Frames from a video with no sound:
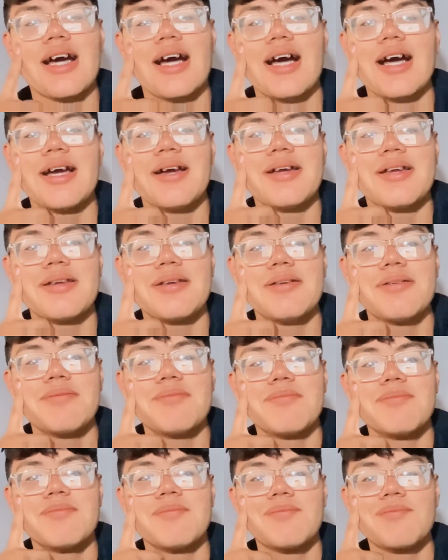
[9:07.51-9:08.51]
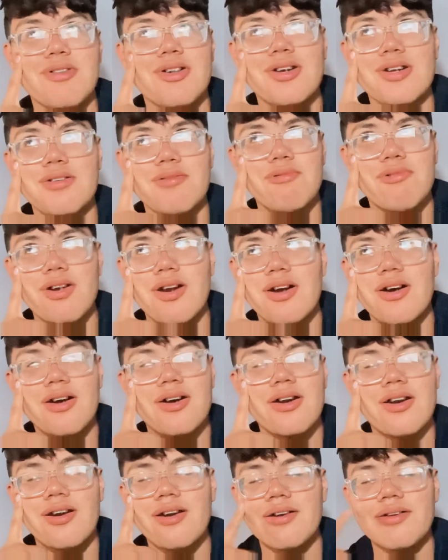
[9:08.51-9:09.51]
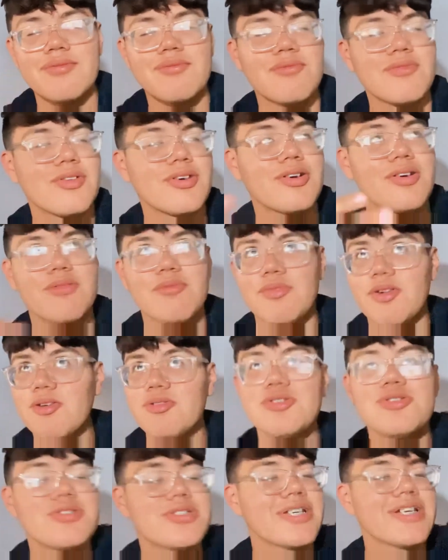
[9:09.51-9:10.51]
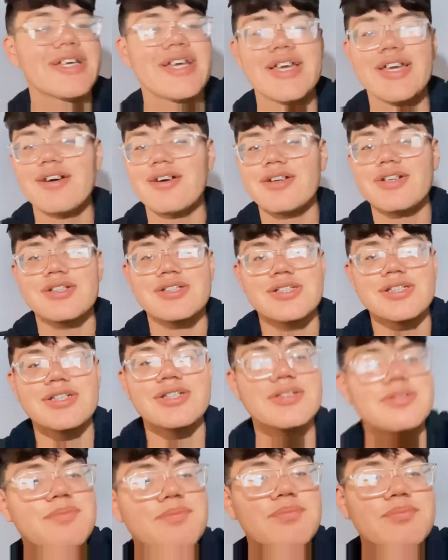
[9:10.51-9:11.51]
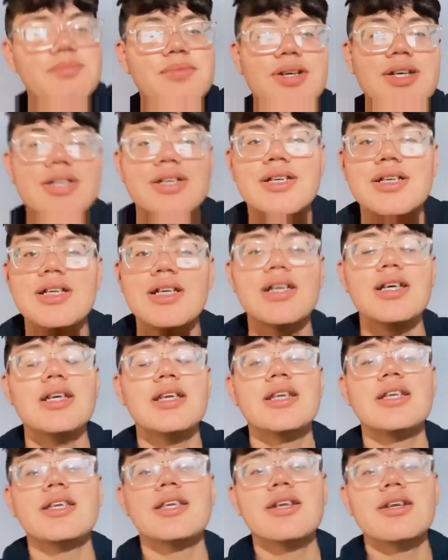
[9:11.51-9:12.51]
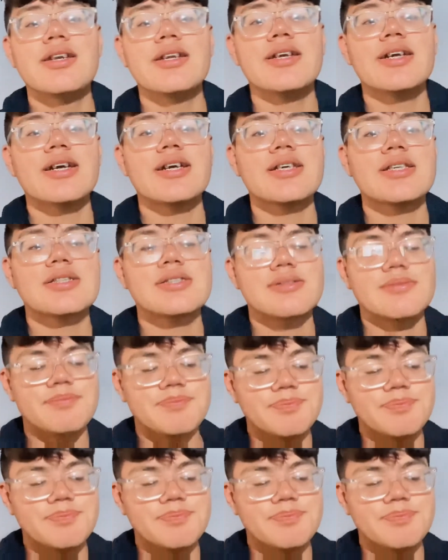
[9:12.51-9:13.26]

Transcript: We're road to 10K, honestly. But literally, guys,